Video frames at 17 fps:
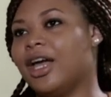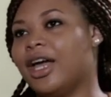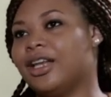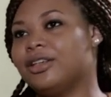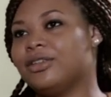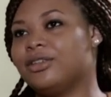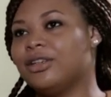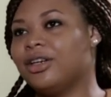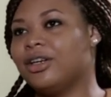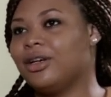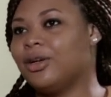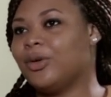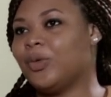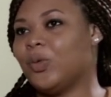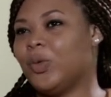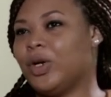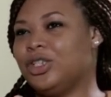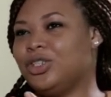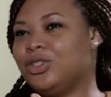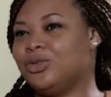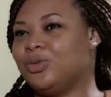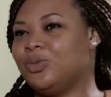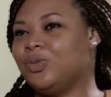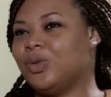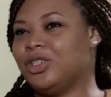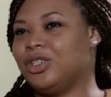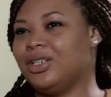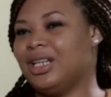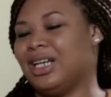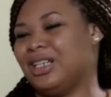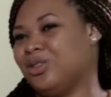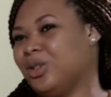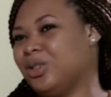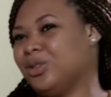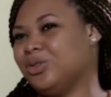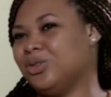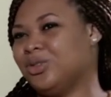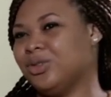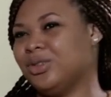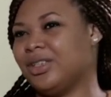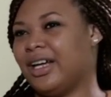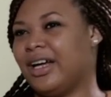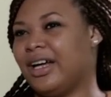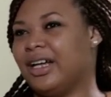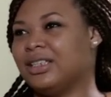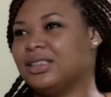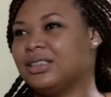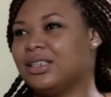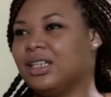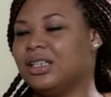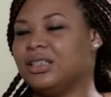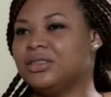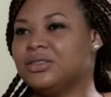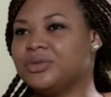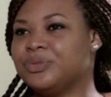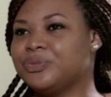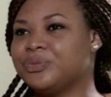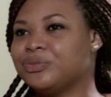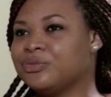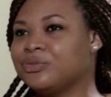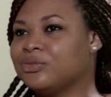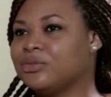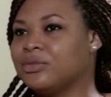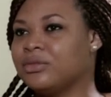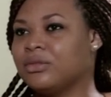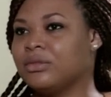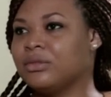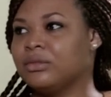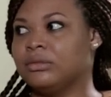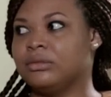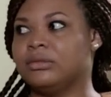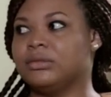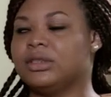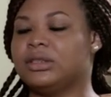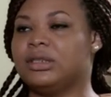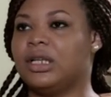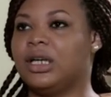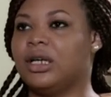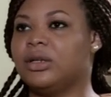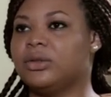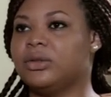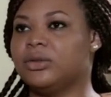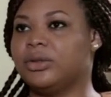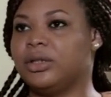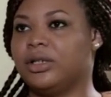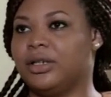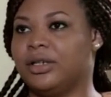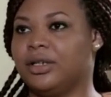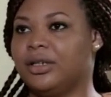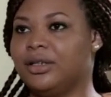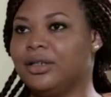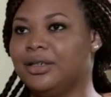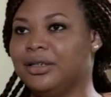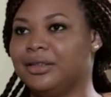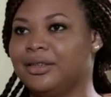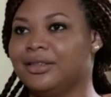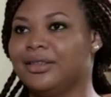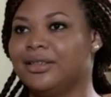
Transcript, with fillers: And when you're like, no, I don't do that, then it's like, okay.